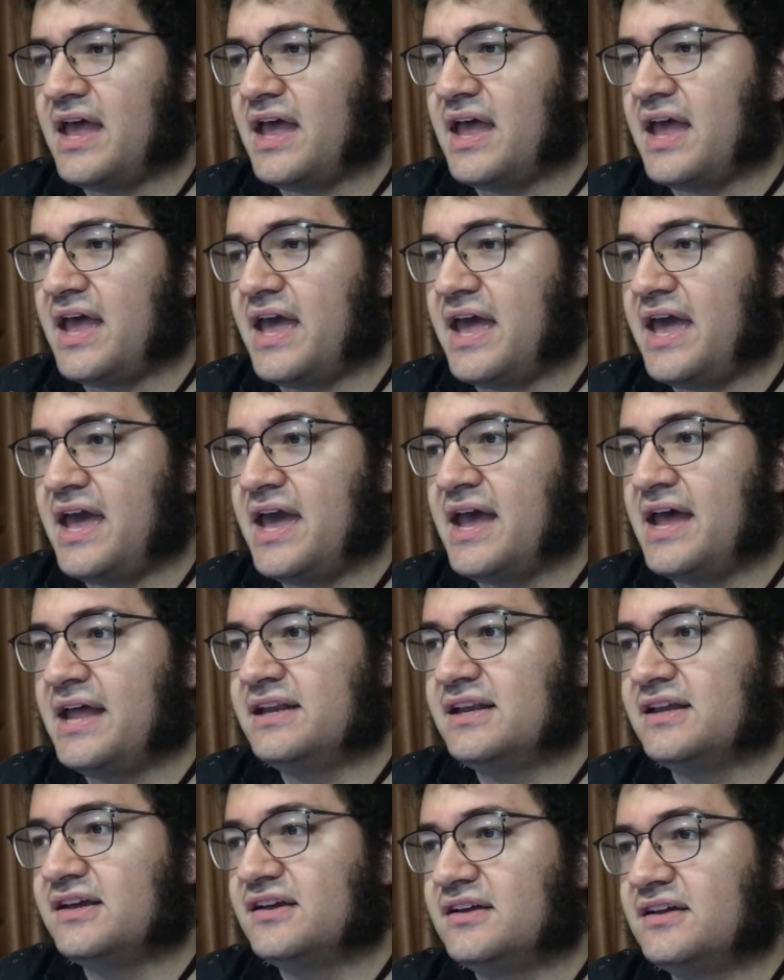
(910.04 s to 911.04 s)

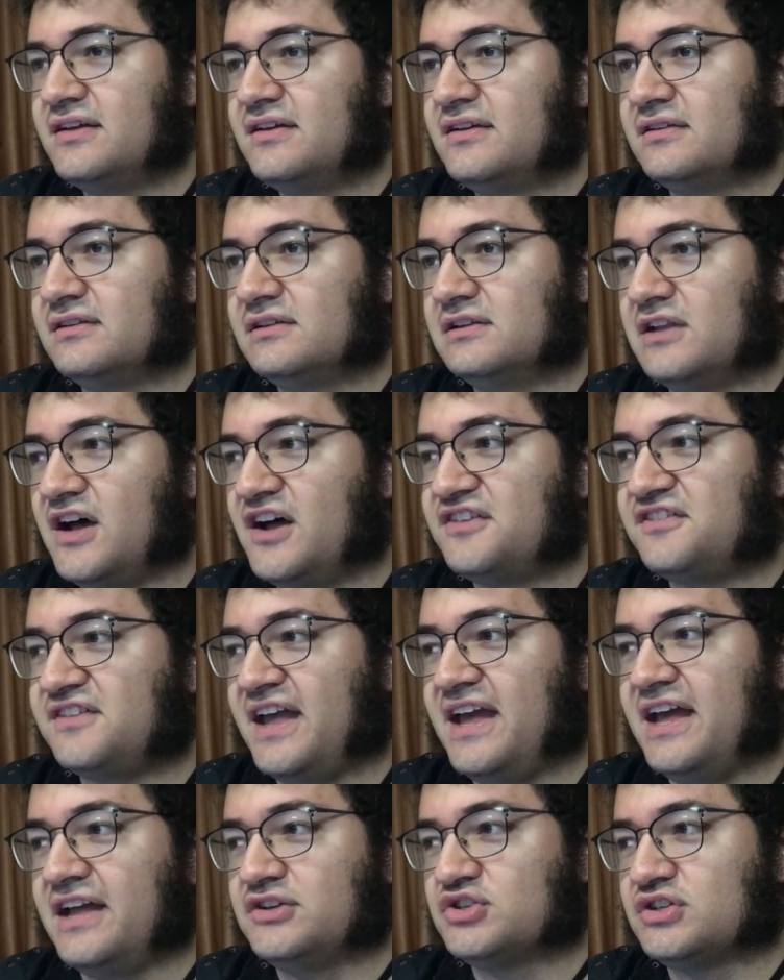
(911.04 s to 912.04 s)
and Los
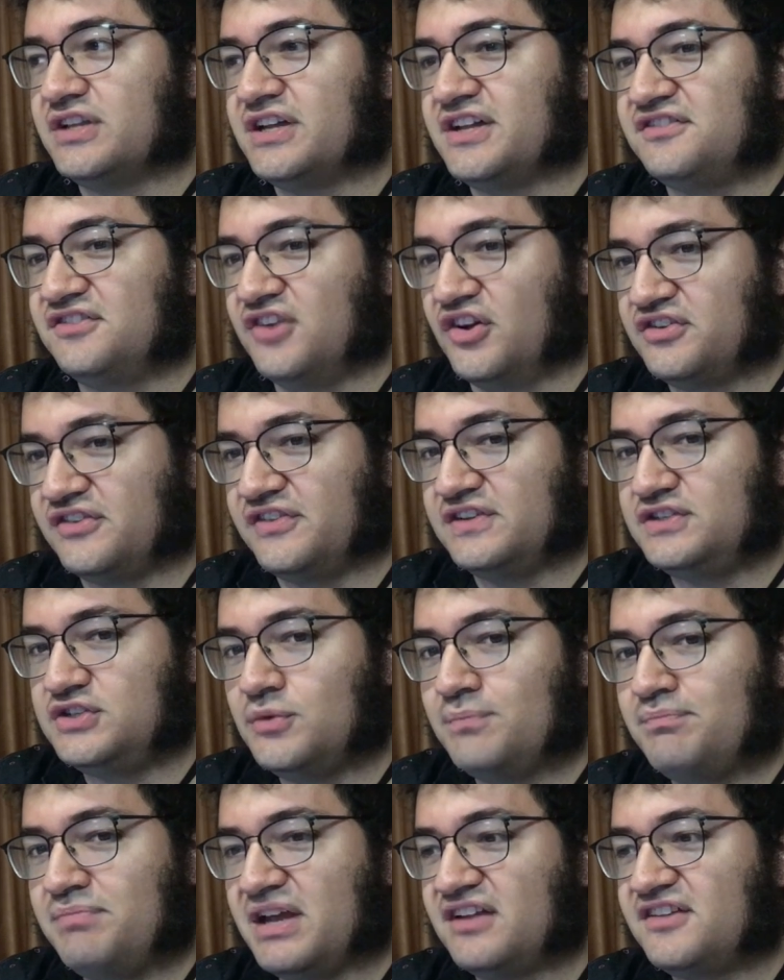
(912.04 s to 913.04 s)
Angeles. Those are the two
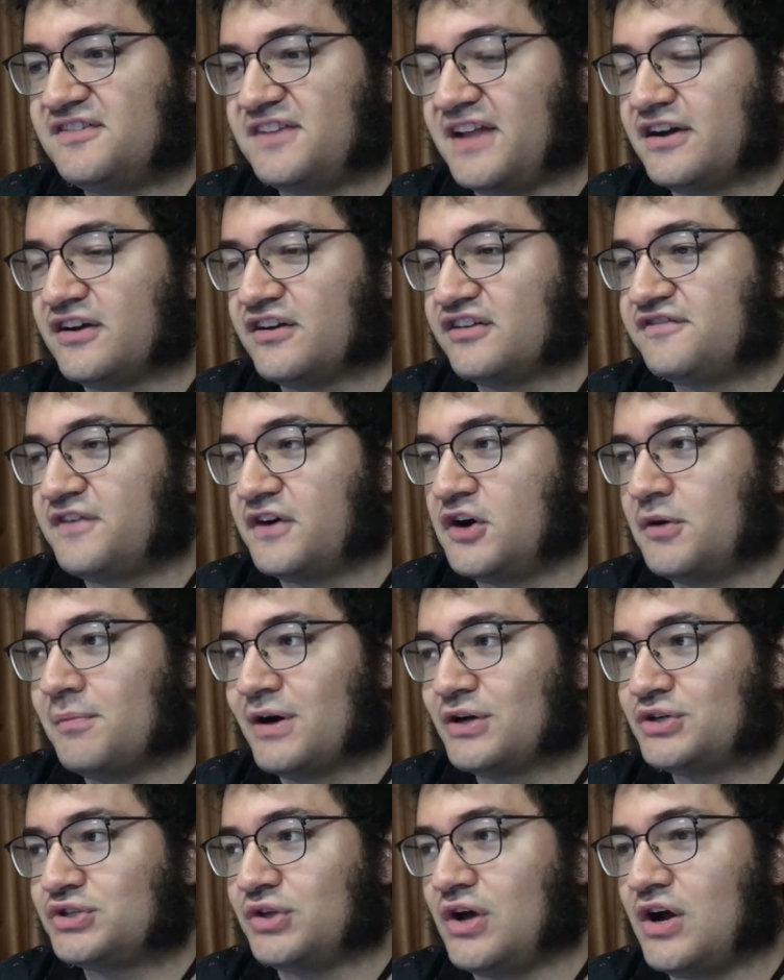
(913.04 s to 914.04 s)
big centers for
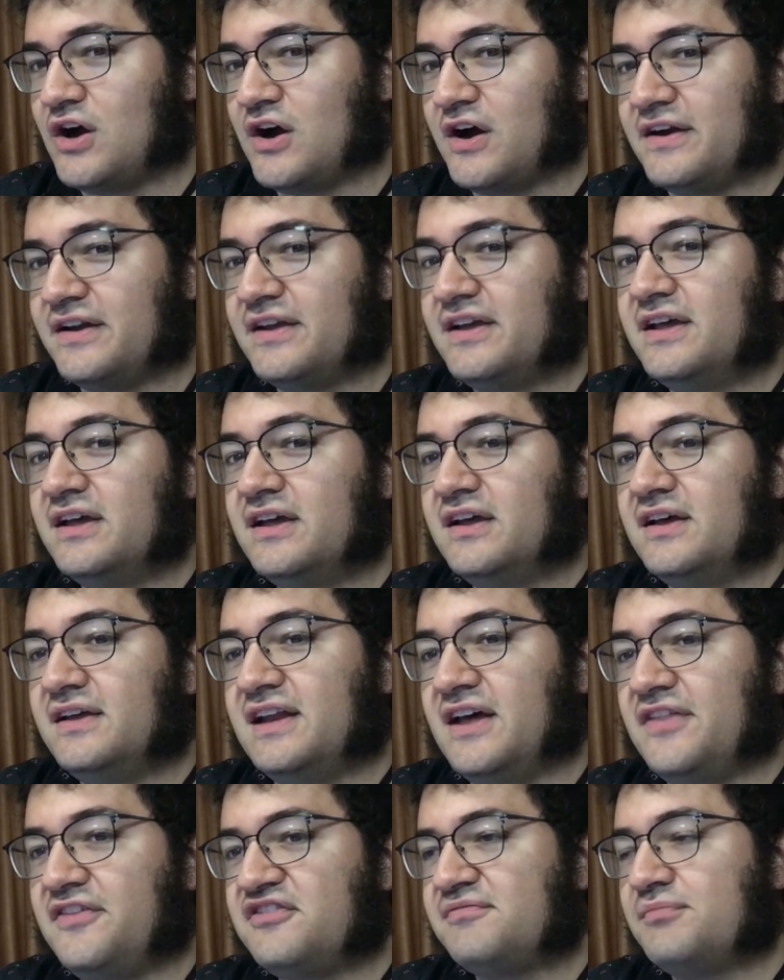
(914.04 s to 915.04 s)
commercial art.
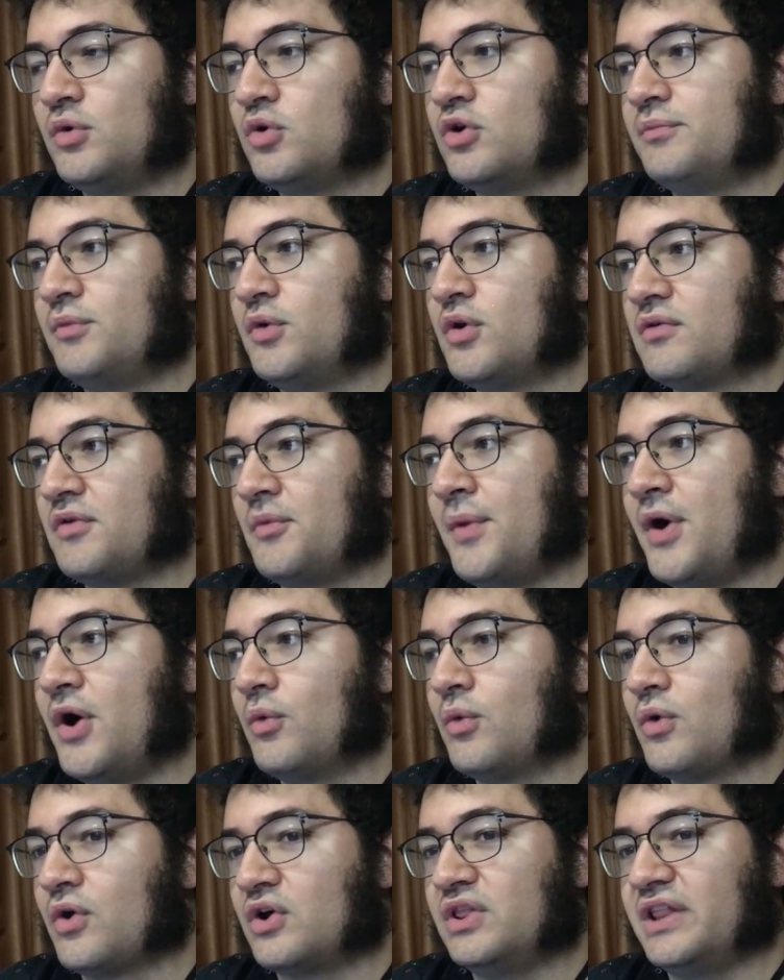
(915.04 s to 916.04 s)
Now, there's more and more remote
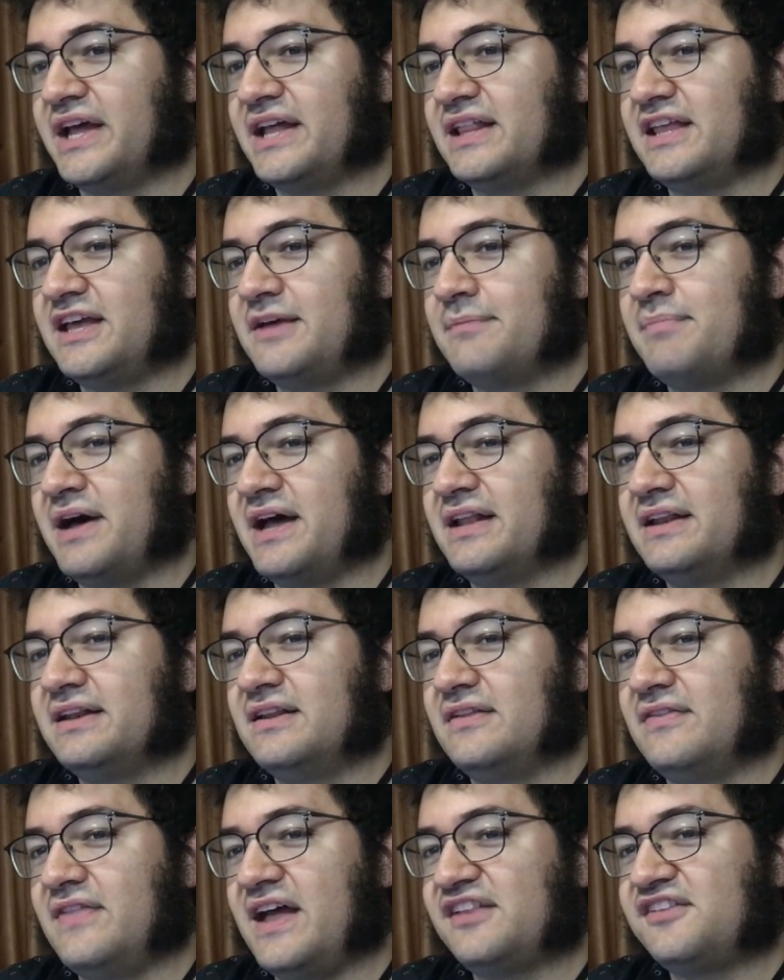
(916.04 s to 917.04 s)
work lately, but
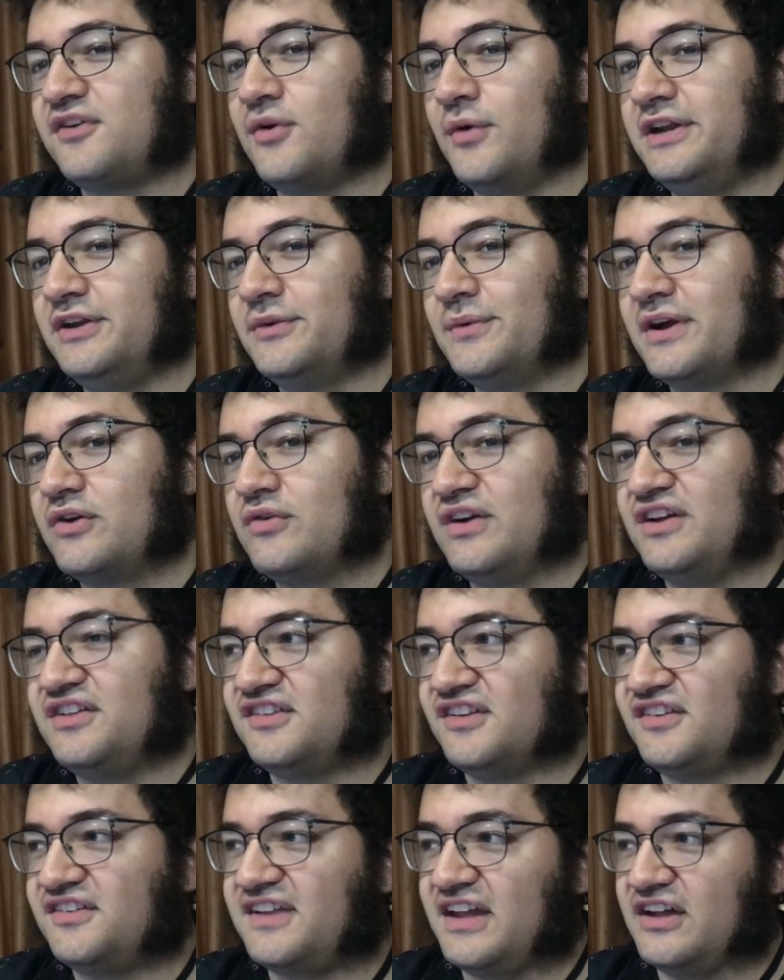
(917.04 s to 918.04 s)
that's going to increase
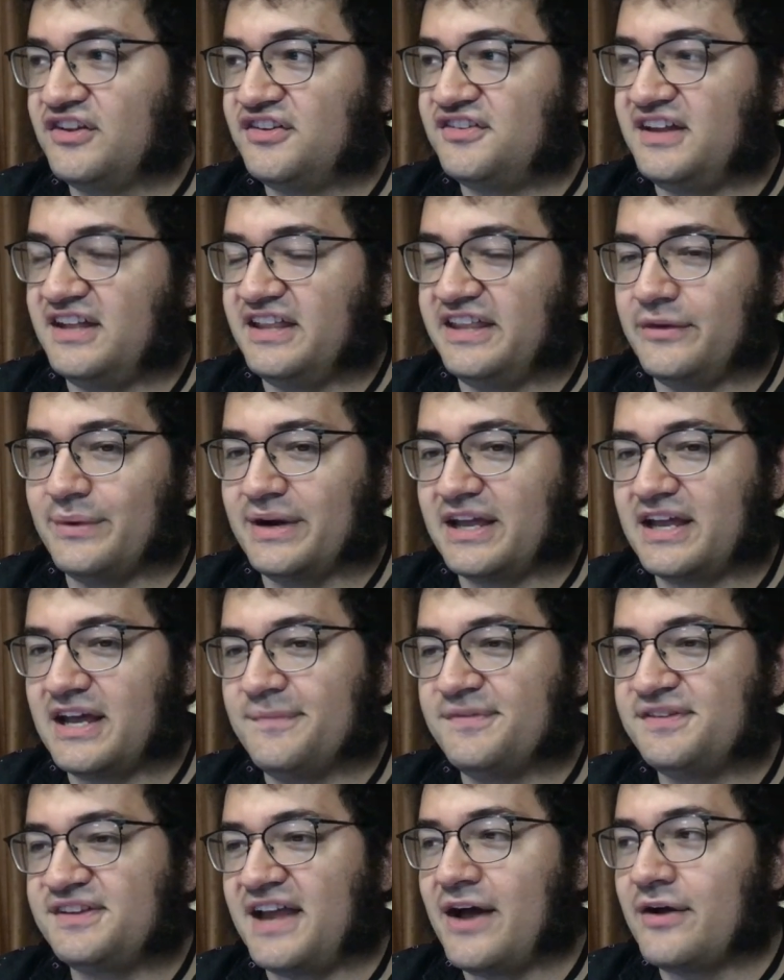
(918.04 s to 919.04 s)
the skill ceiling when it
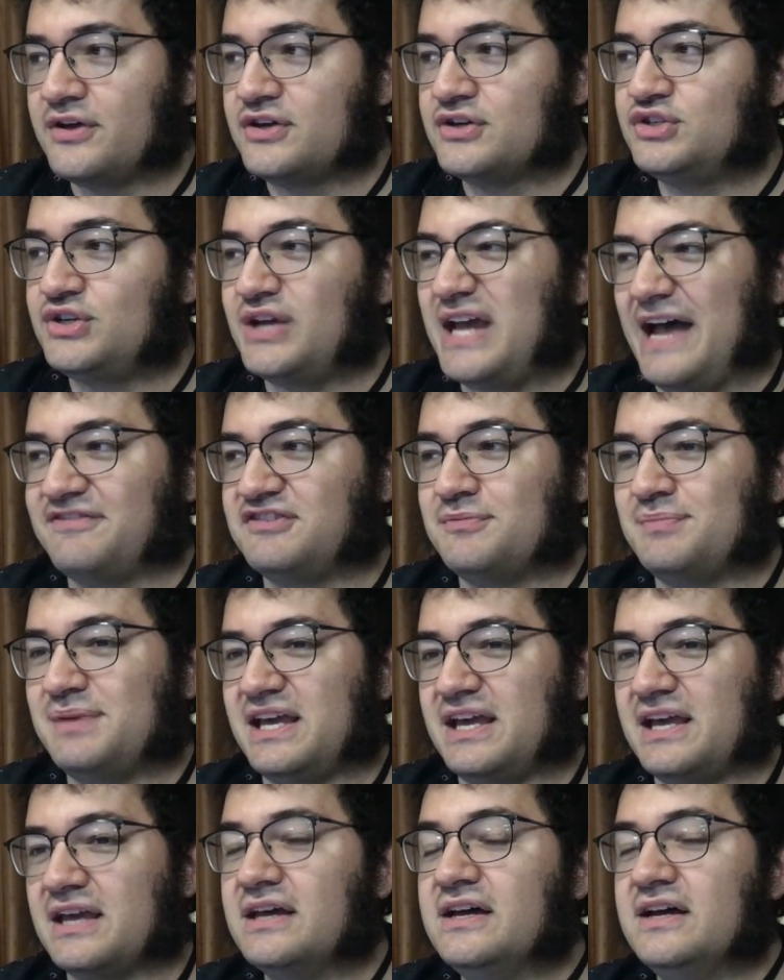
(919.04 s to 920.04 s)
comes to how good you have to
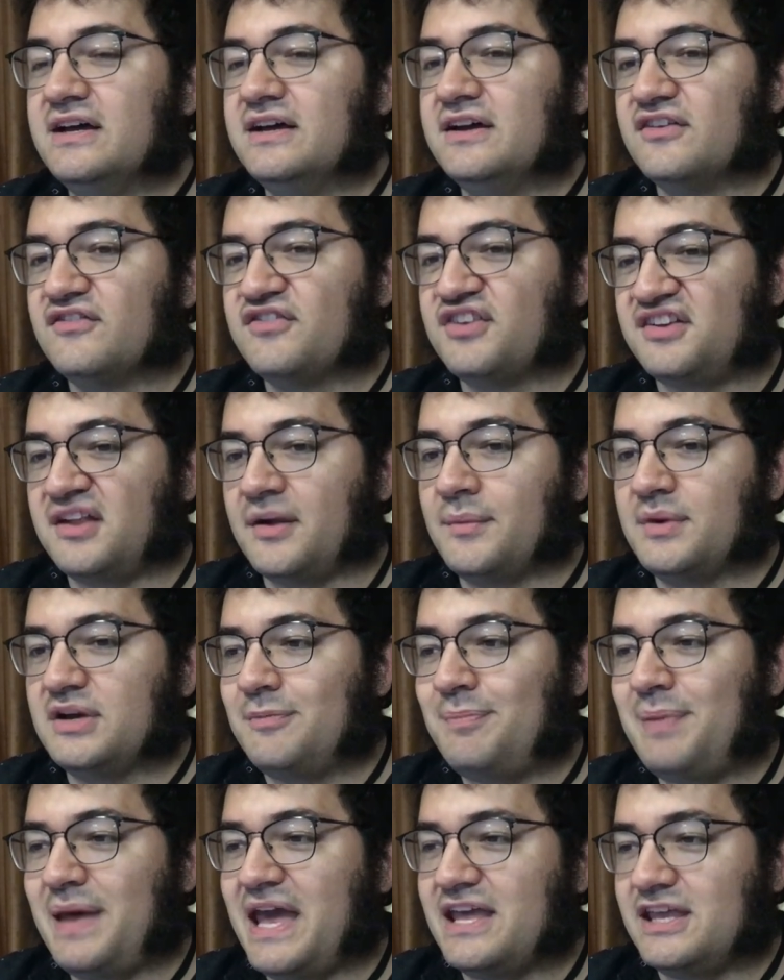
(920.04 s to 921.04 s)
be for someone to
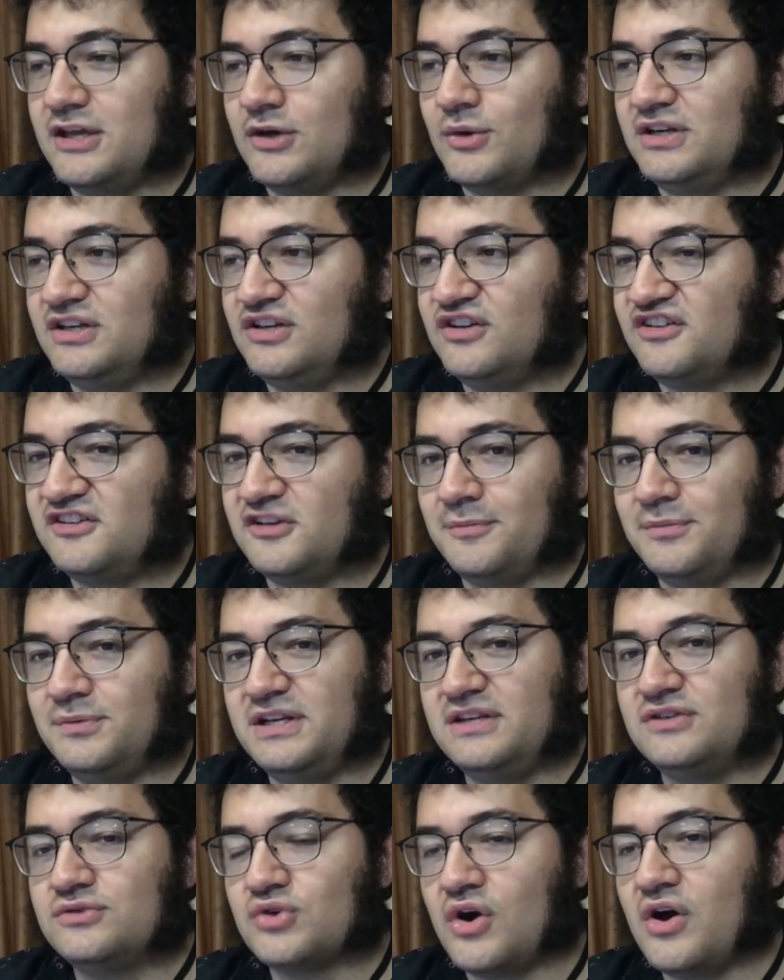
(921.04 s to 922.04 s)
pay you and you still be
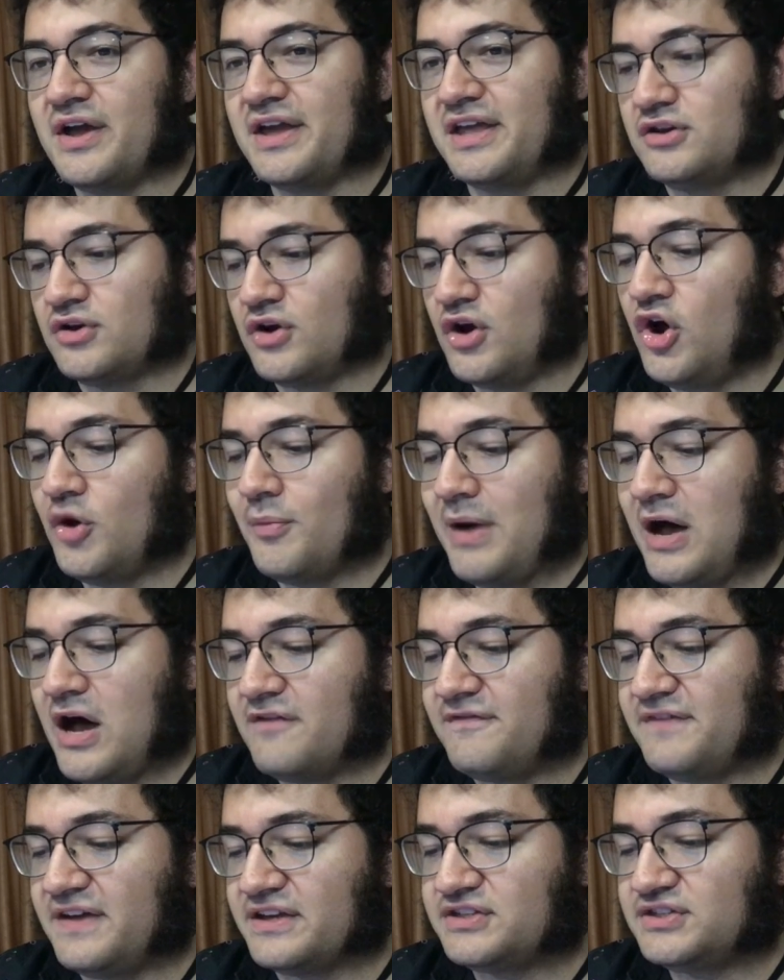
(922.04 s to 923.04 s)
drawing in your home
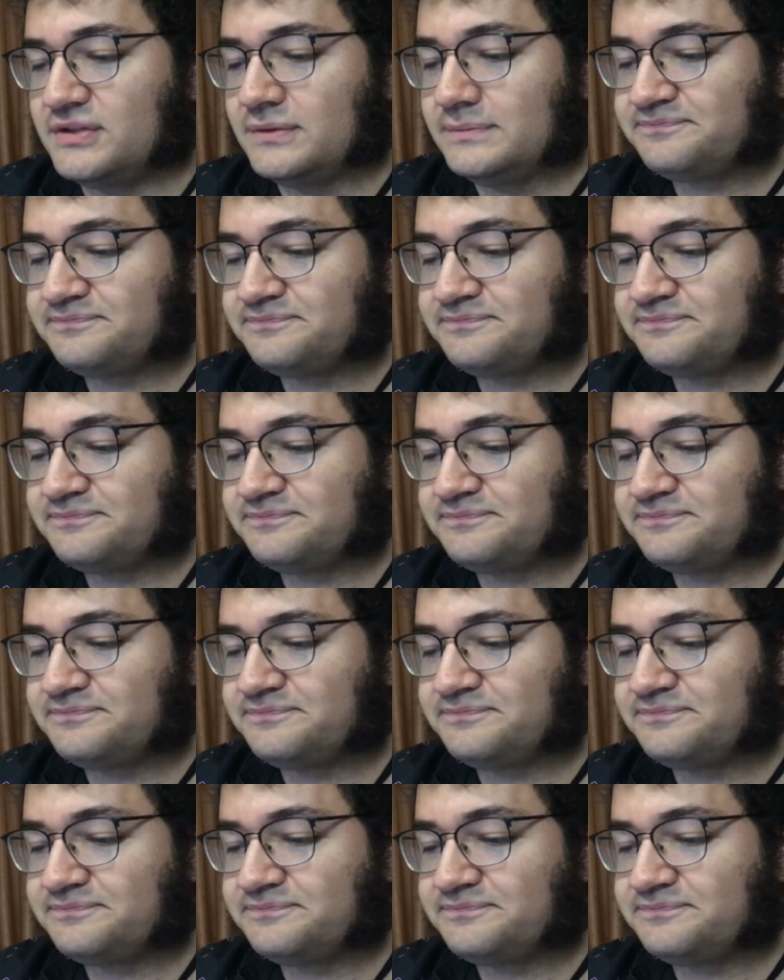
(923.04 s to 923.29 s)
office.